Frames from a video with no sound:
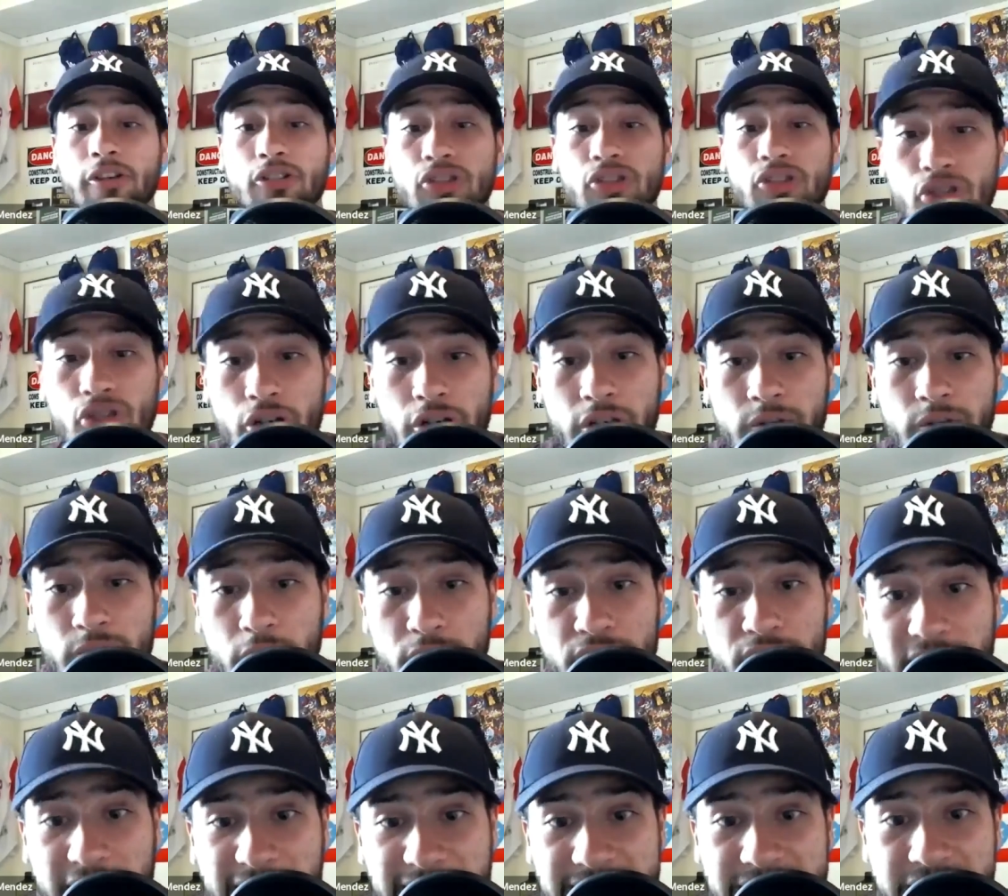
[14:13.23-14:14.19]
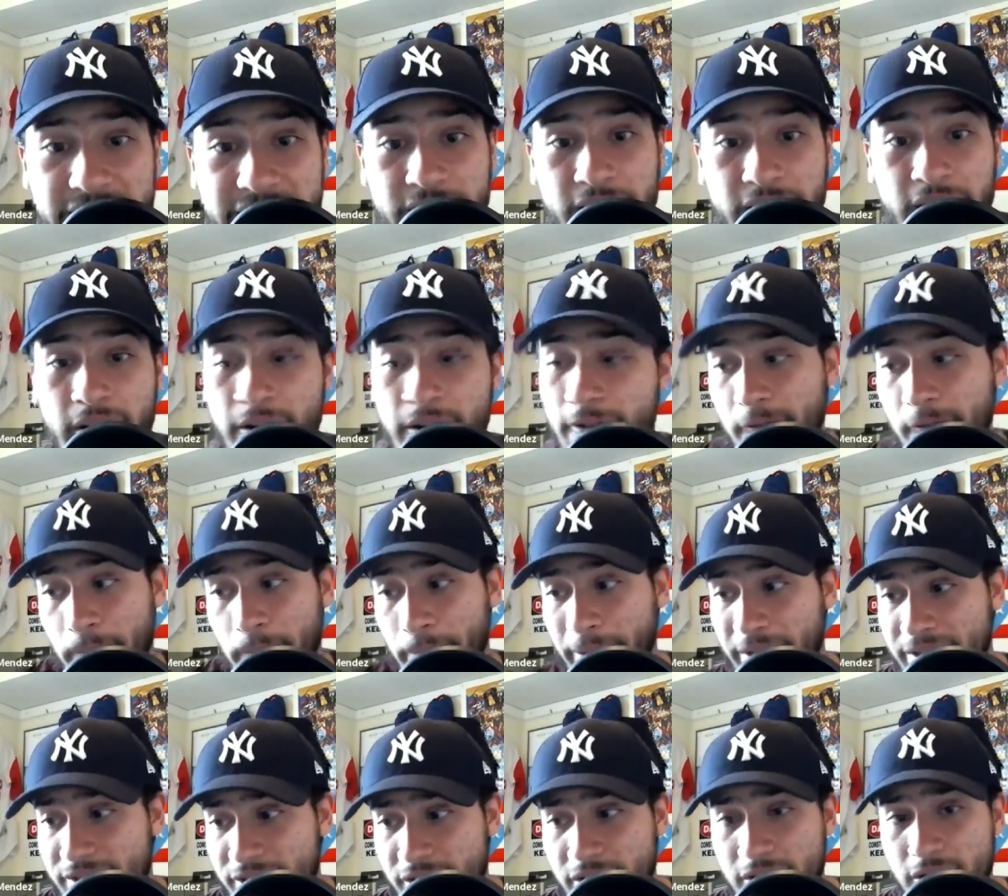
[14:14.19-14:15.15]
starting rotation for
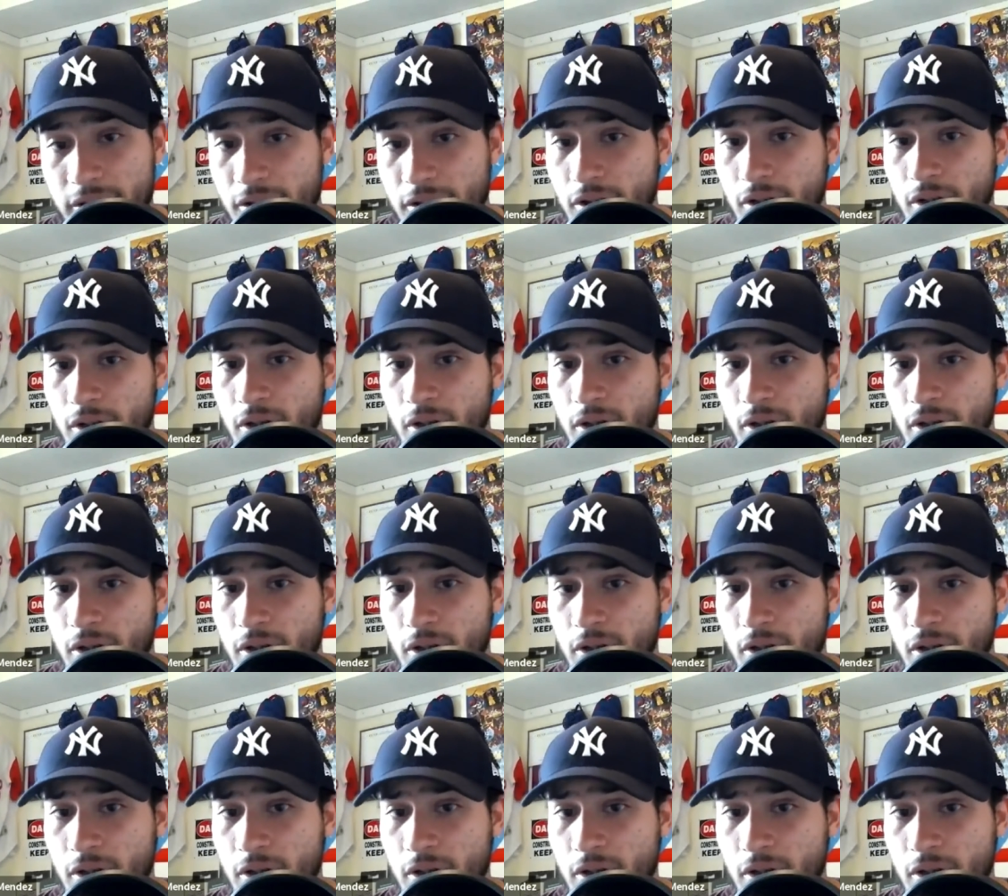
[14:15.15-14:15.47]
pitching,